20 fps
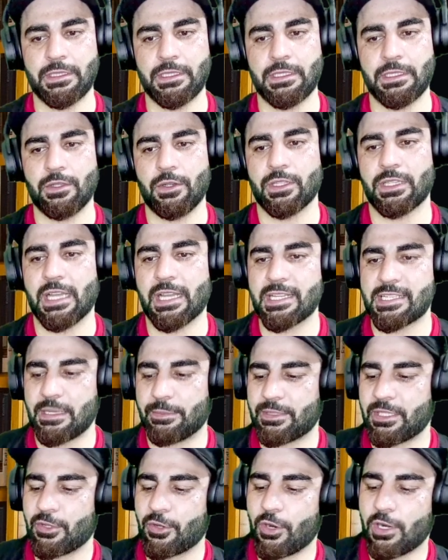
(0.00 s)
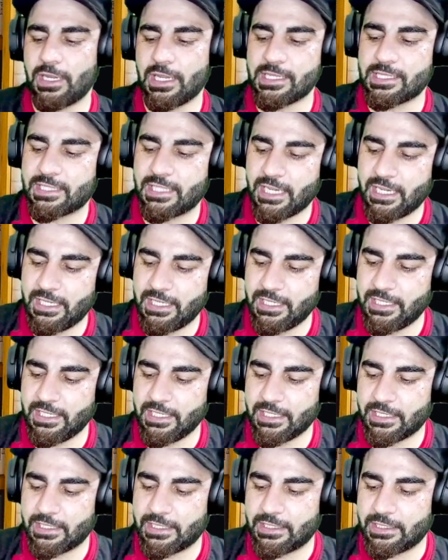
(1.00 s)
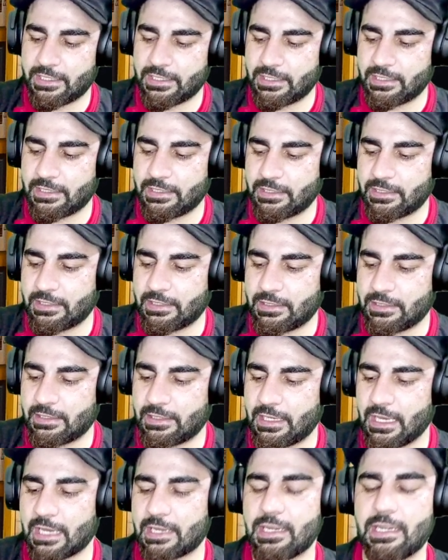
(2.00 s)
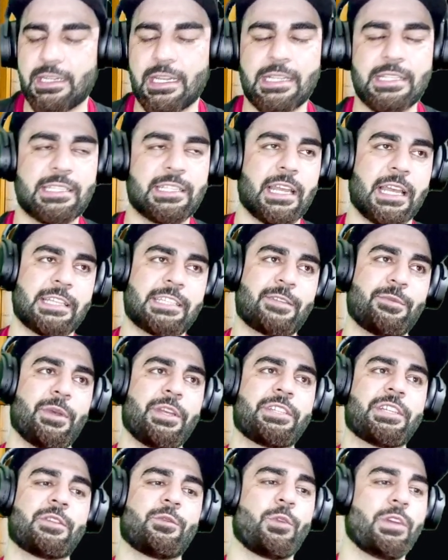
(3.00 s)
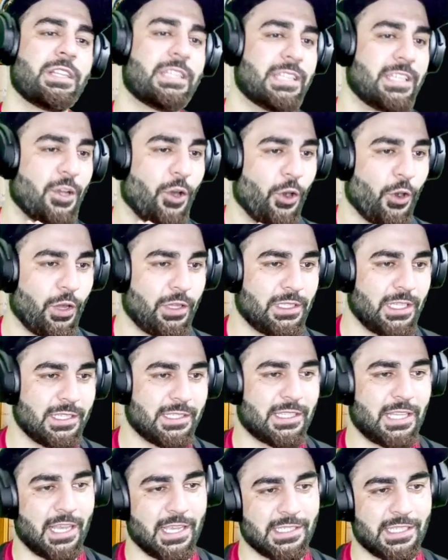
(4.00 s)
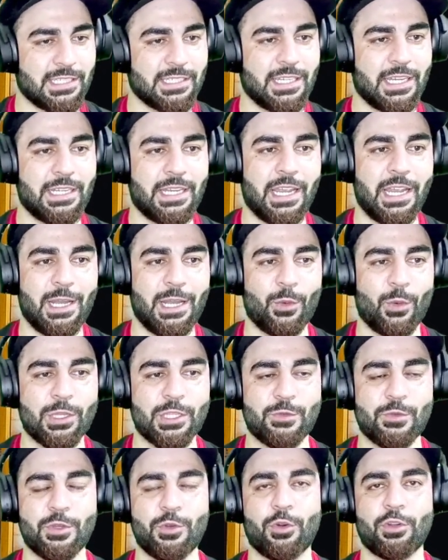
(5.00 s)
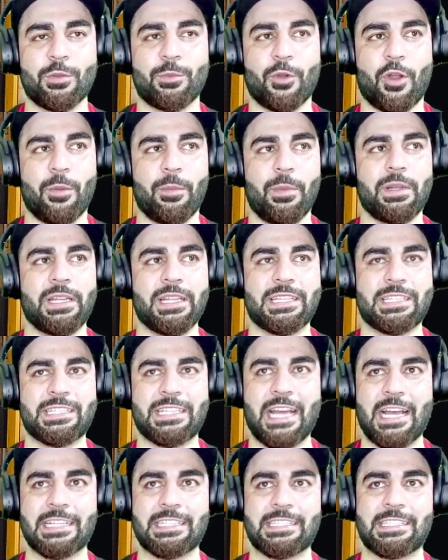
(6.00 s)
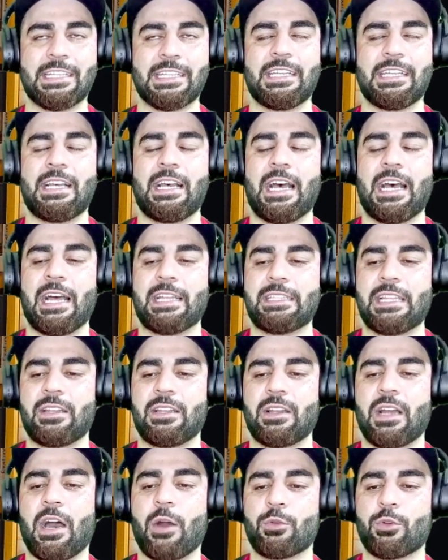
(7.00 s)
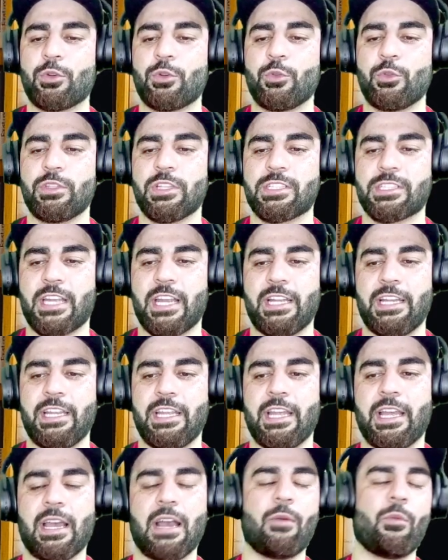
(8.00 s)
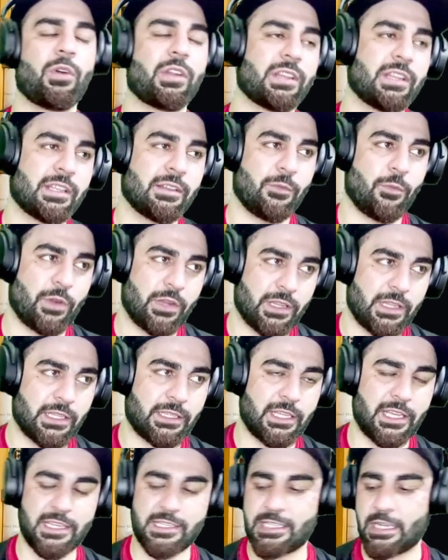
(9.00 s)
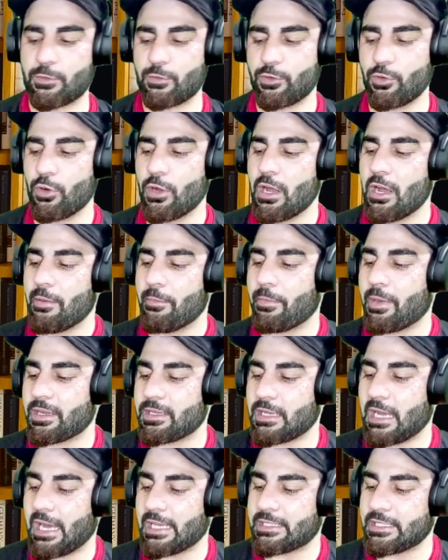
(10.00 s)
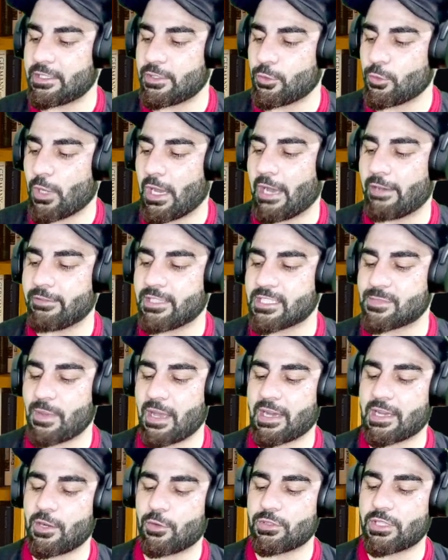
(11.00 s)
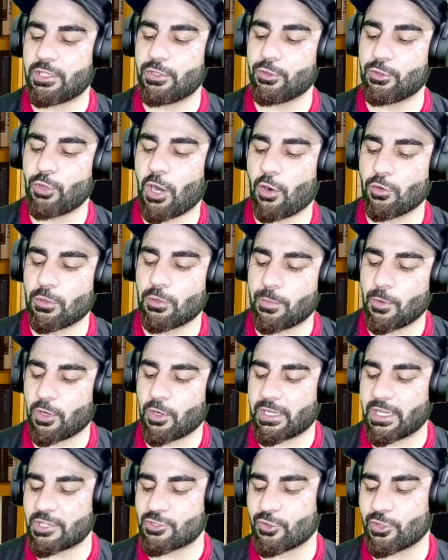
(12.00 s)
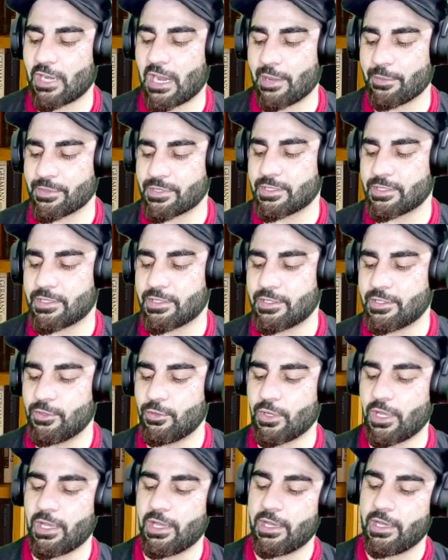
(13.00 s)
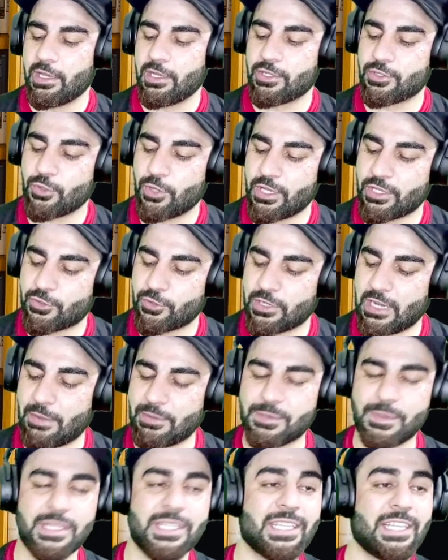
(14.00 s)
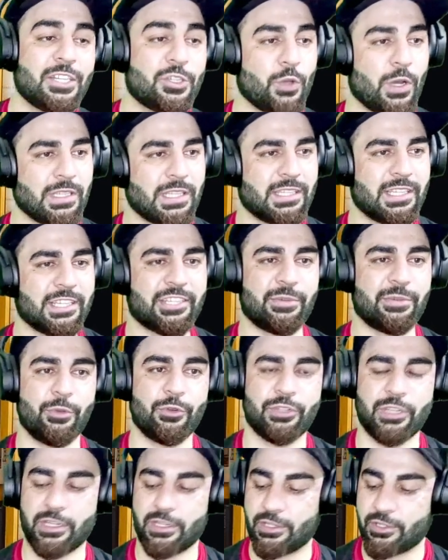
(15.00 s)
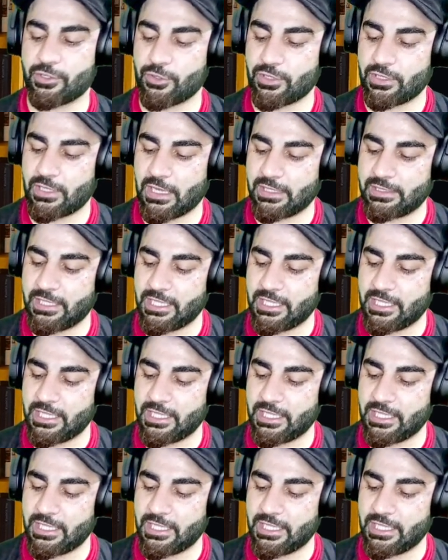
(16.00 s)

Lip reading: There is something called as KDE, kernel density estimation. We'll see all these things in detail once we go to probability stats, and then how to do this KDA, what are the things that we do. But I think you have this background that you know how to plot histograms. Okay, so histograms basically show the distribution. So these